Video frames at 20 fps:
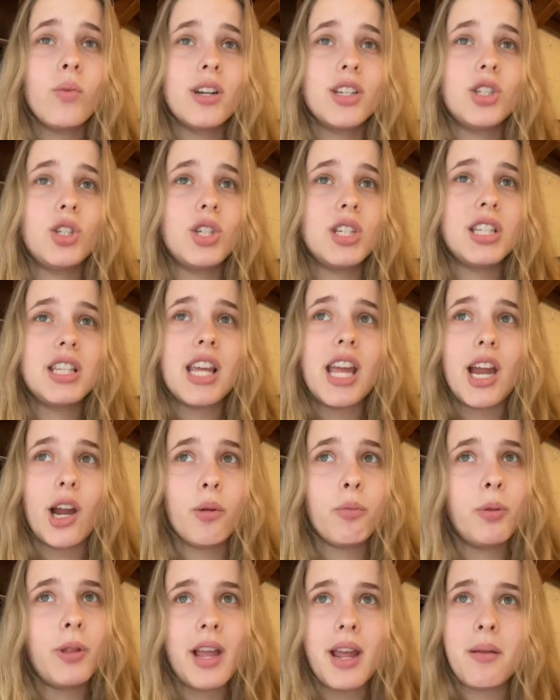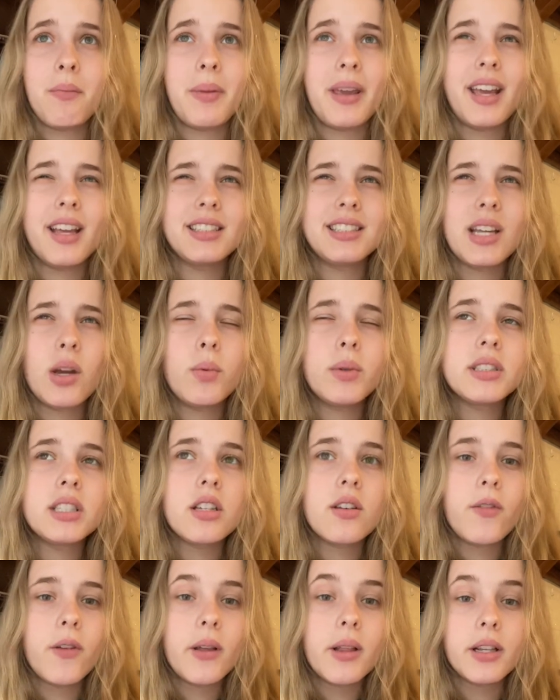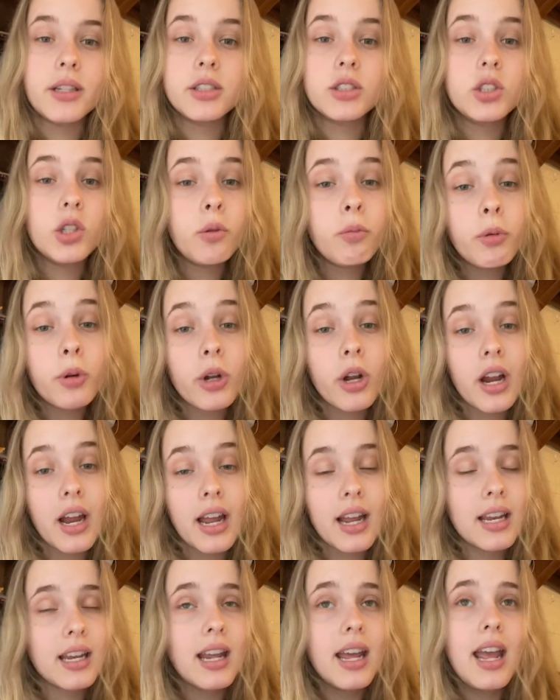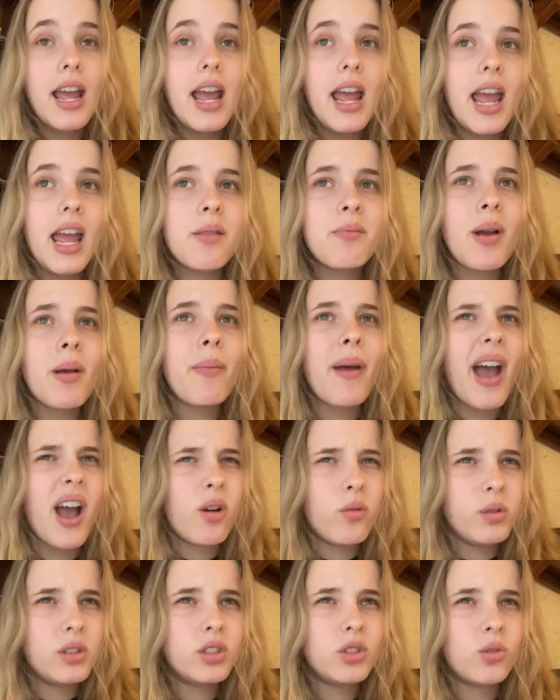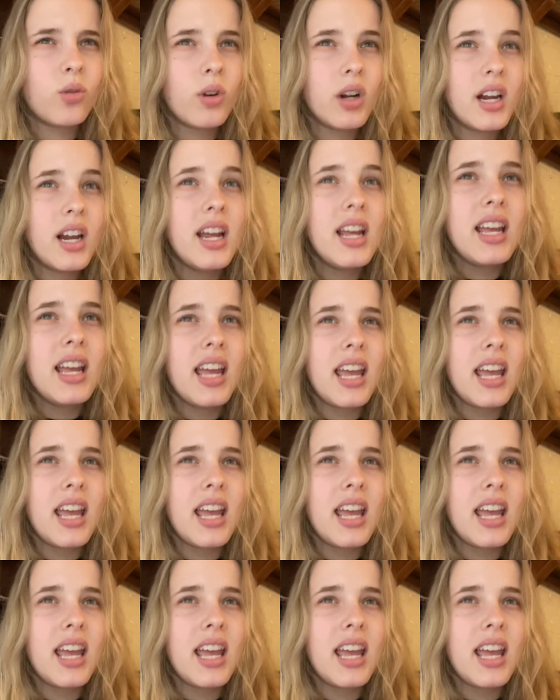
was just the airplane, because I wasn't feeling super great and my back was sore.